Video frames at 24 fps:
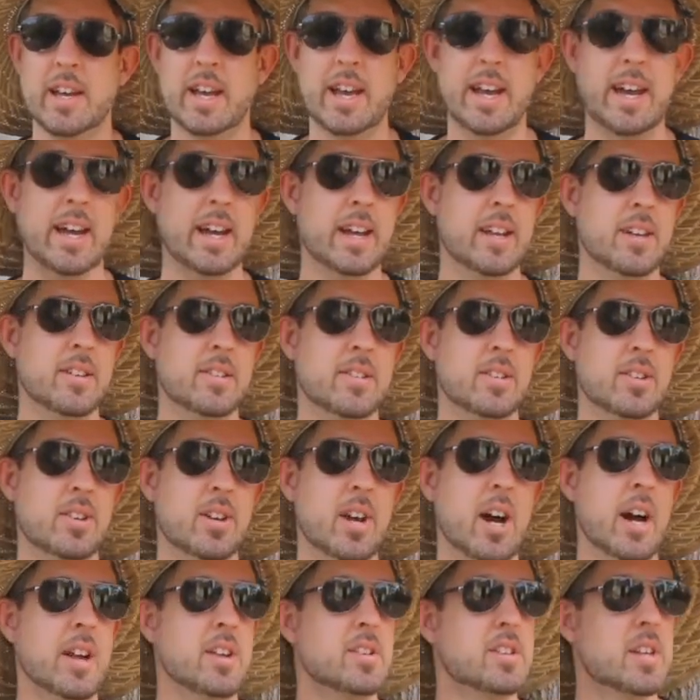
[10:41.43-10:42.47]
And
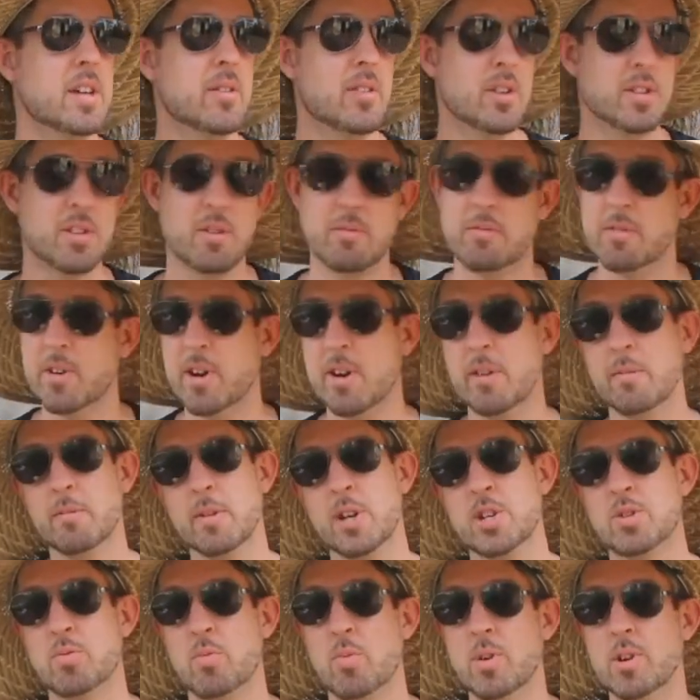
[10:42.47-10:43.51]
God has given us a very
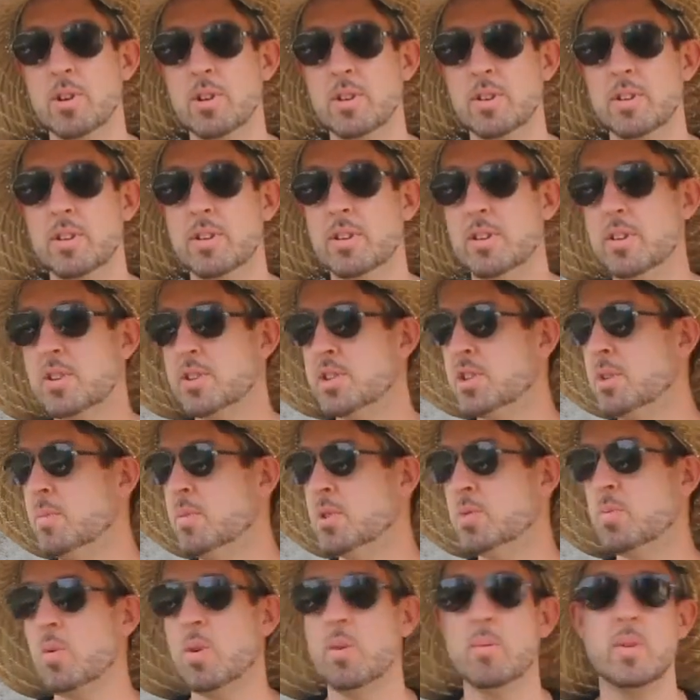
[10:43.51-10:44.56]
rich world. There's so
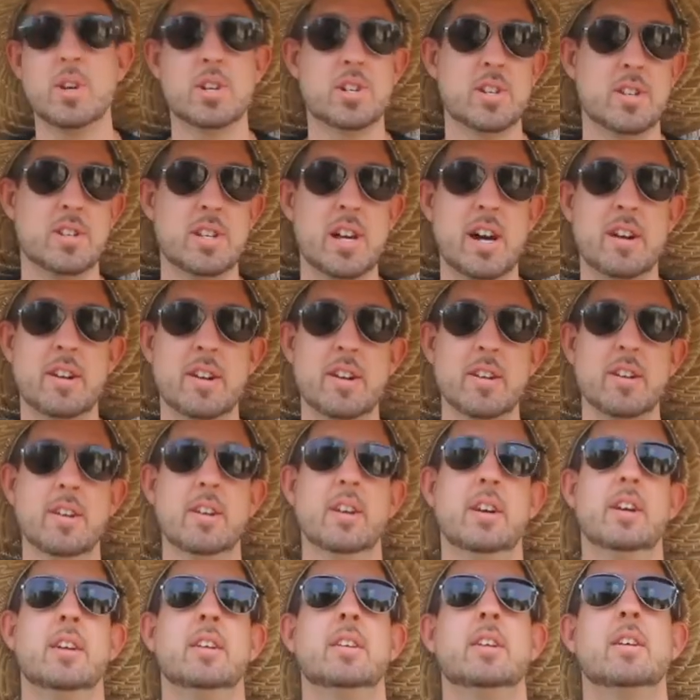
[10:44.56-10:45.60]
much more richness out here
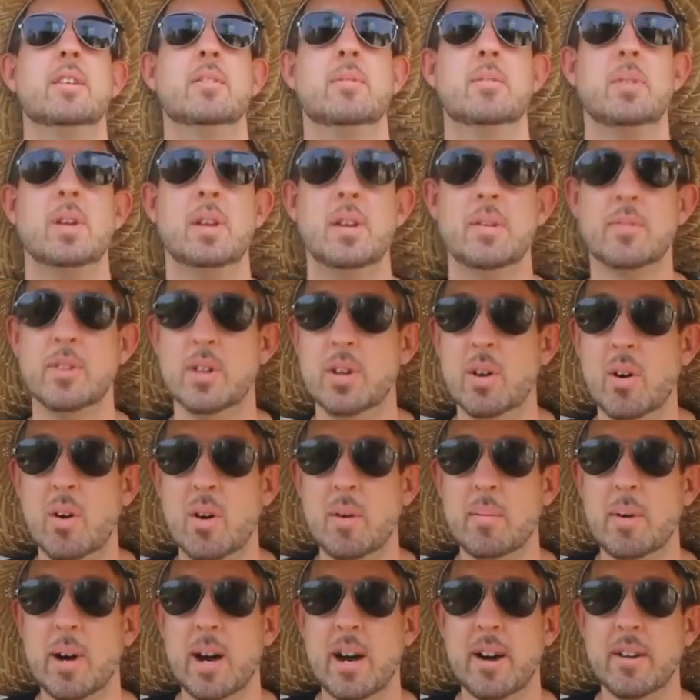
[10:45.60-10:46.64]
than we even know
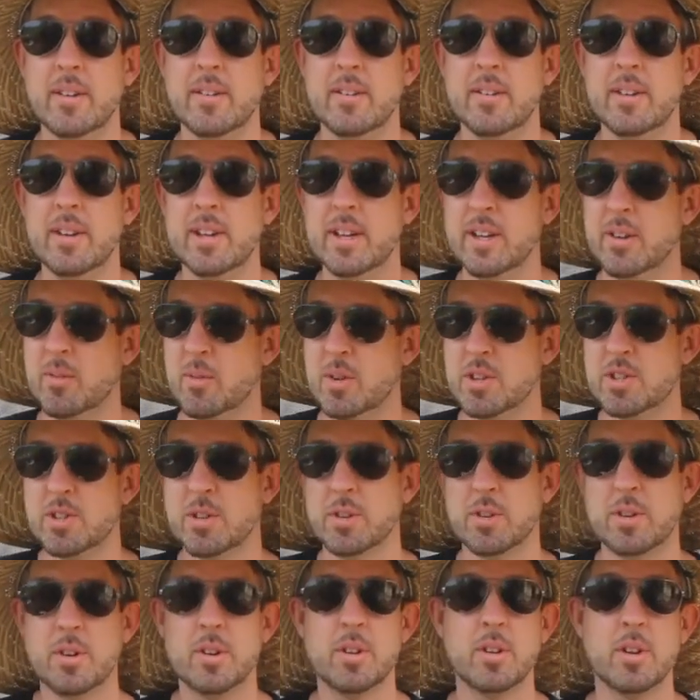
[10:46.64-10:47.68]
about. Once
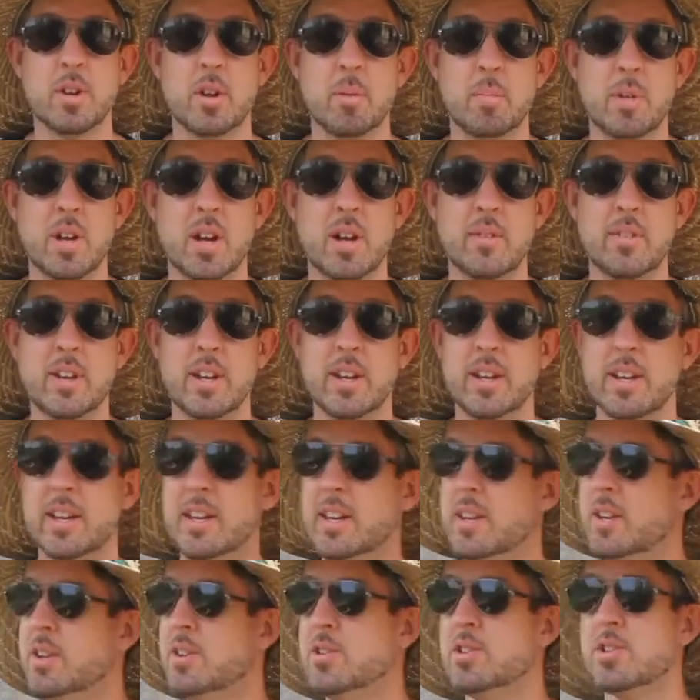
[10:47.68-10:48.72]
you learn a little bit of it,
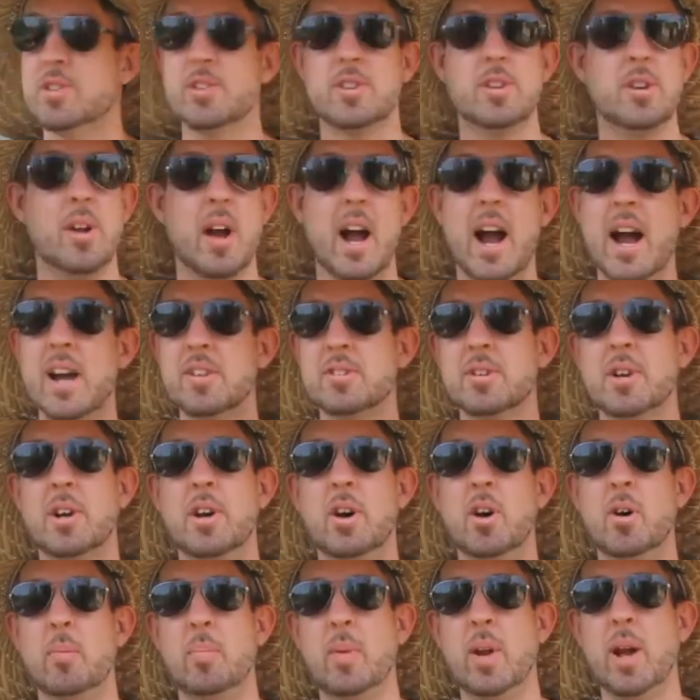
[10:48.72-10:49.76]
your eyes are
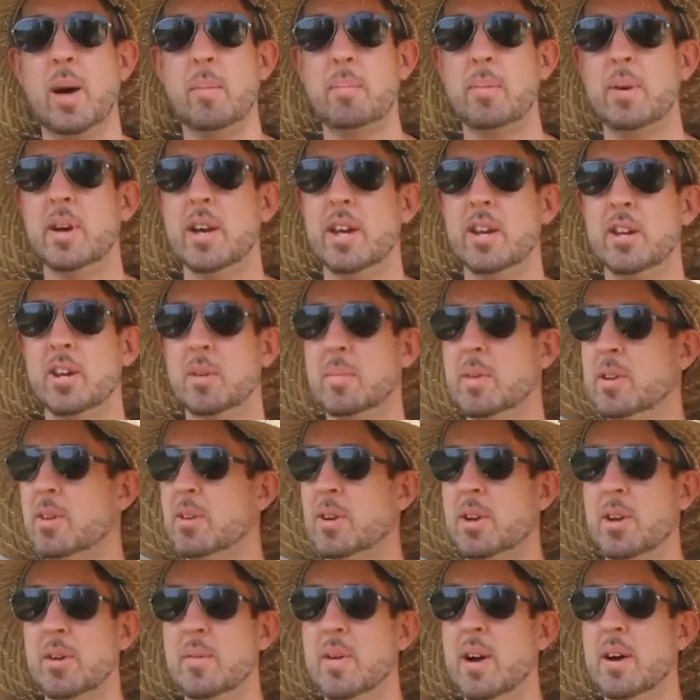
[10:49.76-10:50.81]
gonna open up and you're gonna be
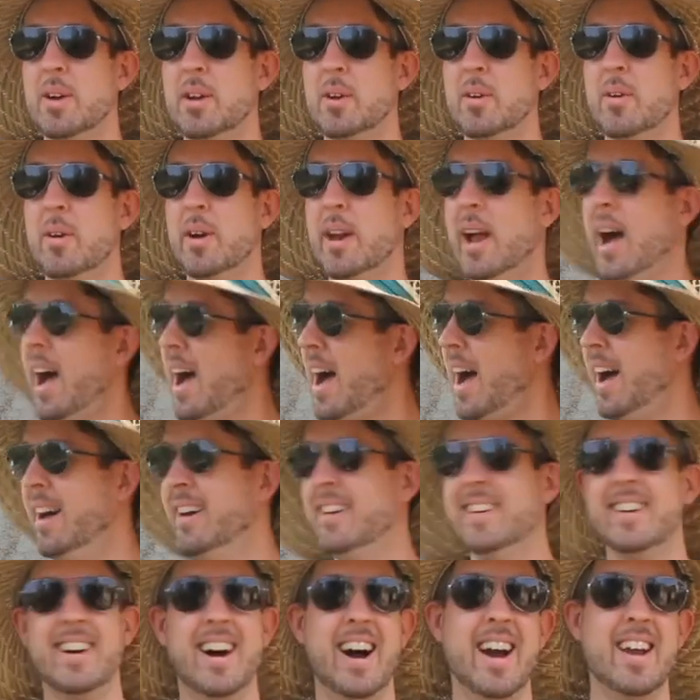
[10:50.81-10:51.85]
looking around and going, ah,
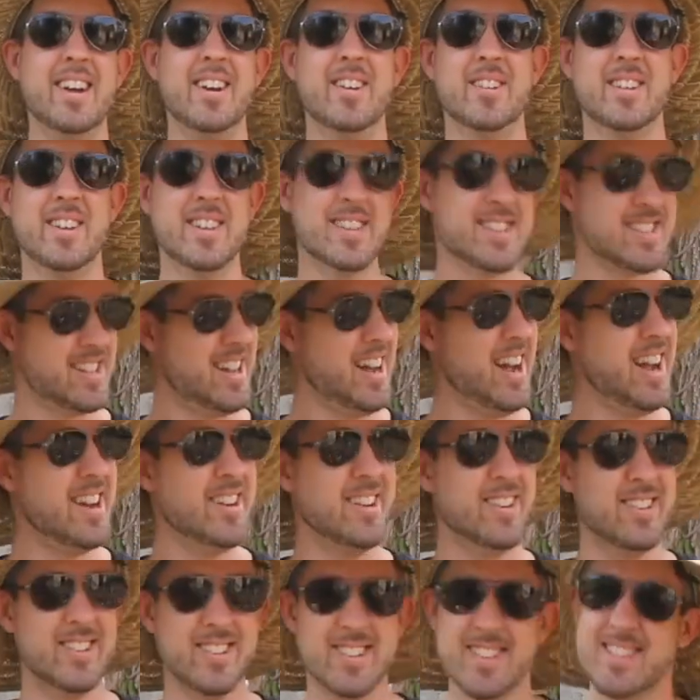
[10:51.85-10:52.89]
I know this, I
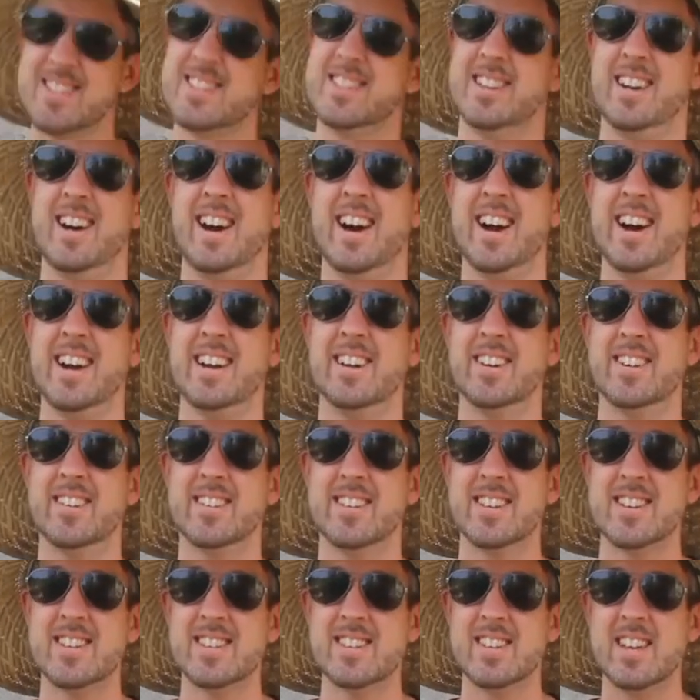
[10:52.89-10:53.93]
know this, I
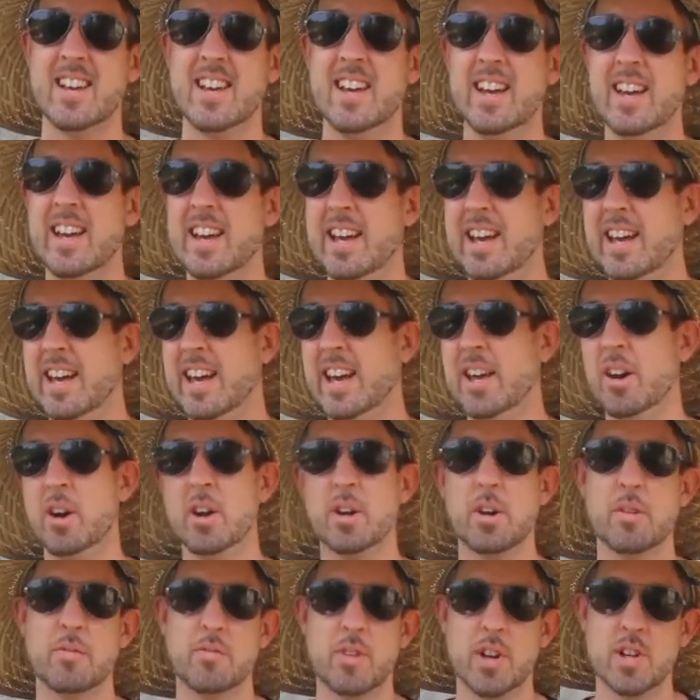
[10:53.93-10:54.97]
know this. And
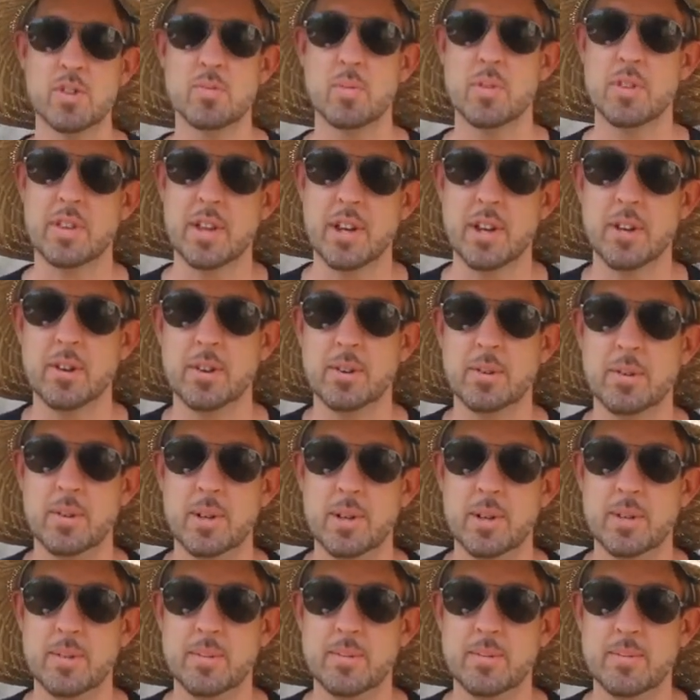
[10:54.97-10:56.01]
all your friends will think you're
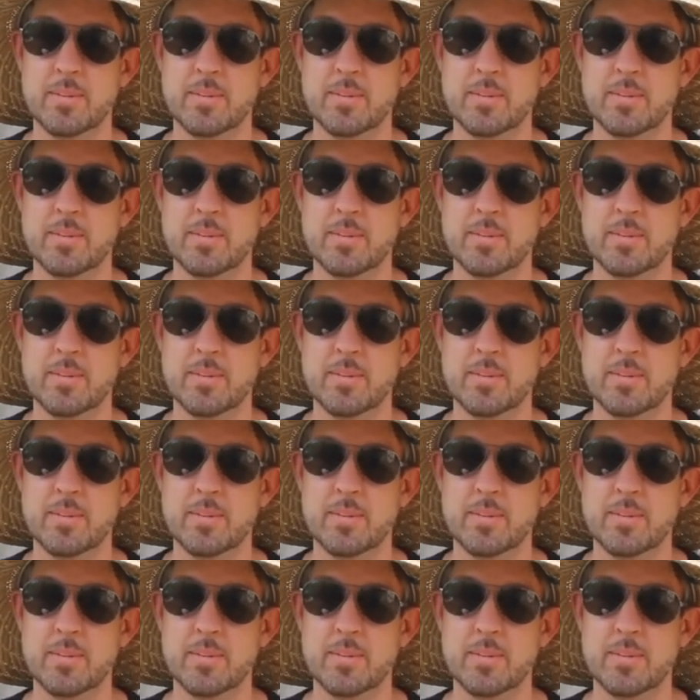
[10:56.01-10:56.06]
cool.